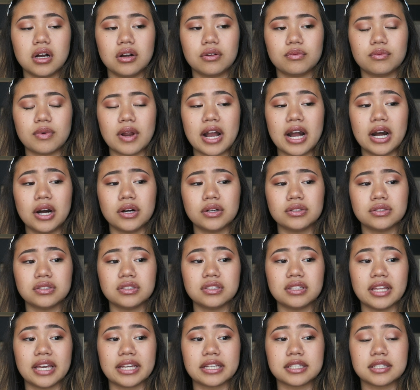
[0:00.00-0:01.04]

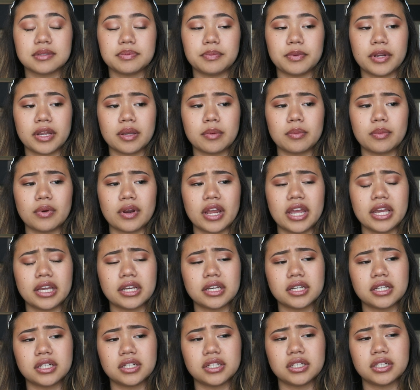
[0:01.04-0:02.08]
around like spring
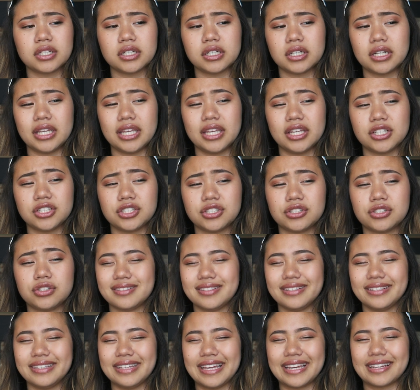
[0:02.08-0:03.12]
break-ish
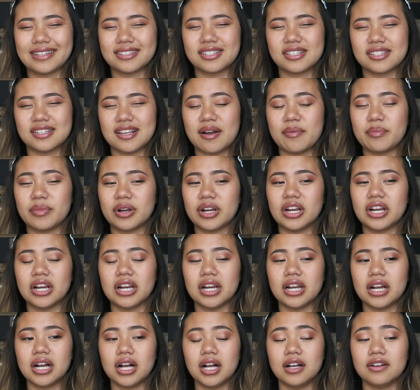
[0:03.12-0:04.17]
to like
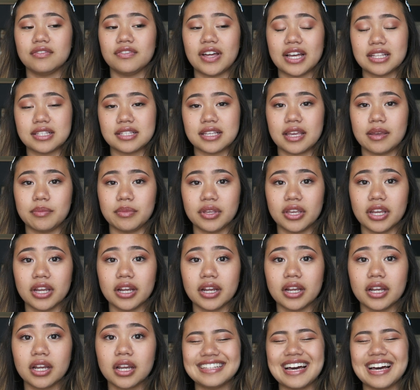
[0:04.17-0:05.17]
summer of that same year.